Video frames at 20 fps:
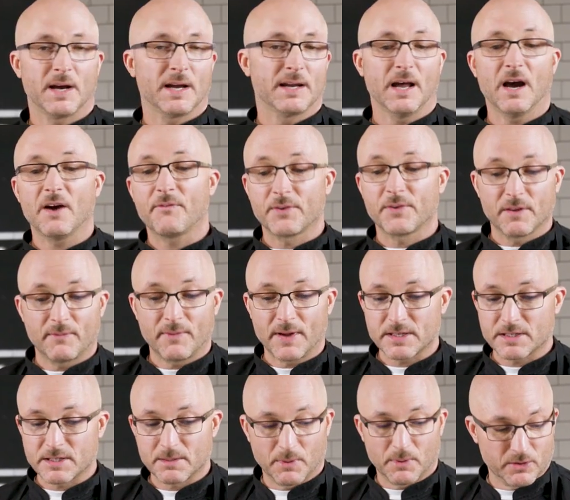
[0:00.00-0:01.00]
right, now for the
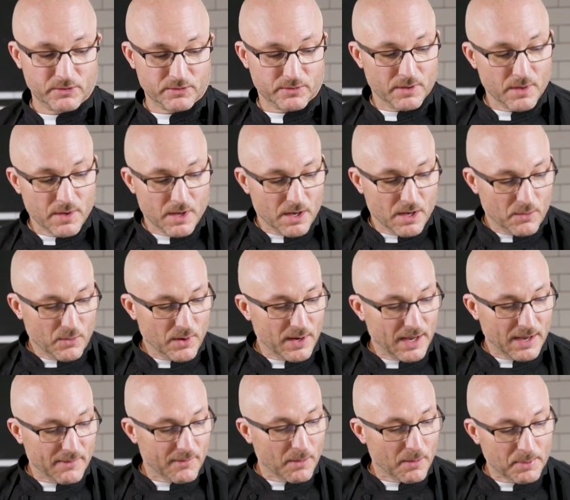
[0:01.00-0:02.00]
vegetables.
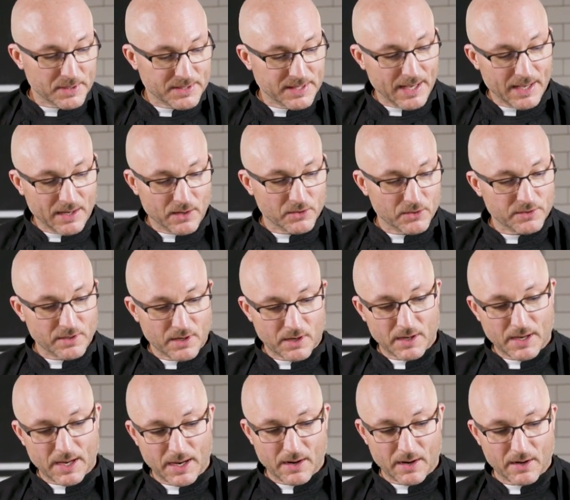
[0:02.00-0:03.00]
We have our potatoes and
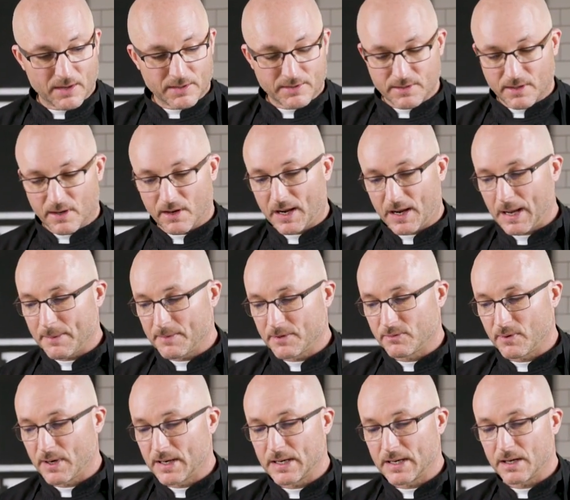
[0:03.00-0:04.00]
our carrots and our
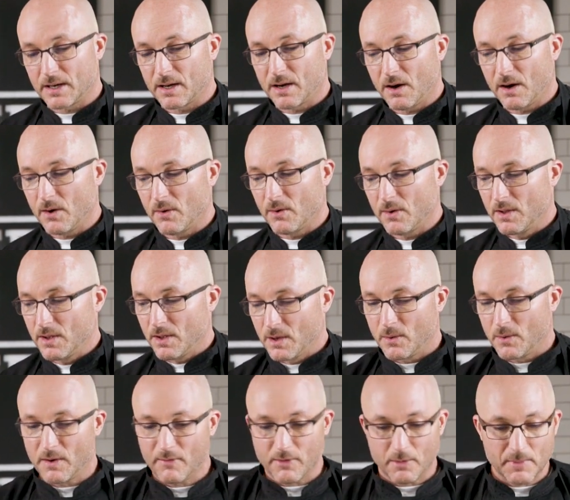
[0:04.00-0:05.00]
cabbage ready to go.
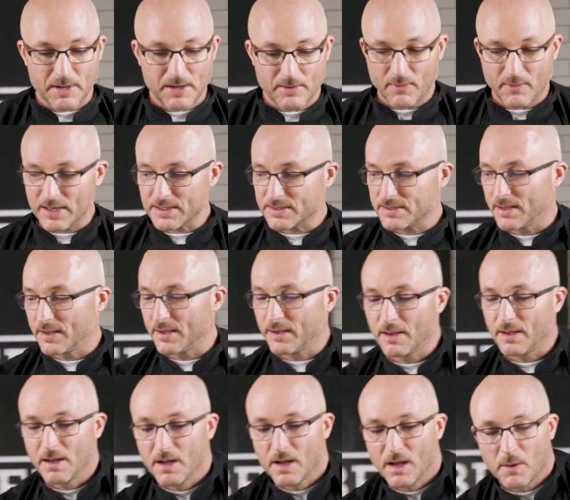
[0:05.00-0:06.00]
We have our meat
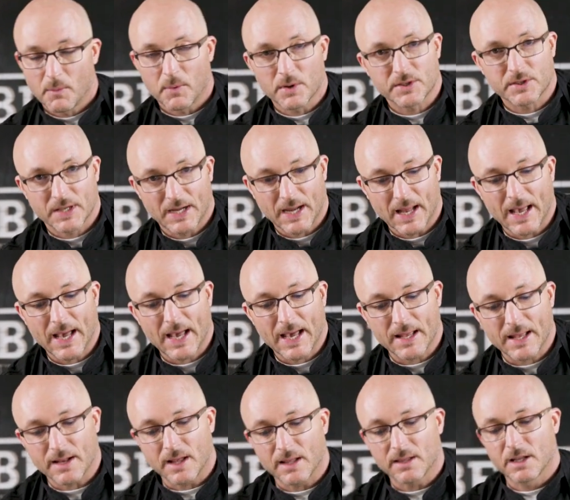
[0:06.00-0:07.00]
resting. We're just gonna
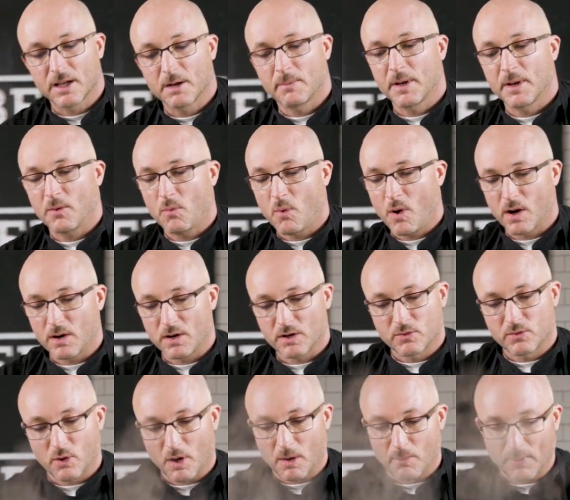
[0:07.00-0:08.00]
add a little bit of
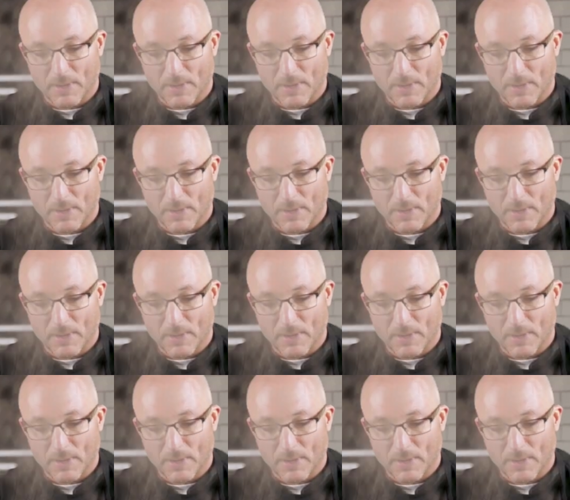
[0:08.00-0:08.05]
water to our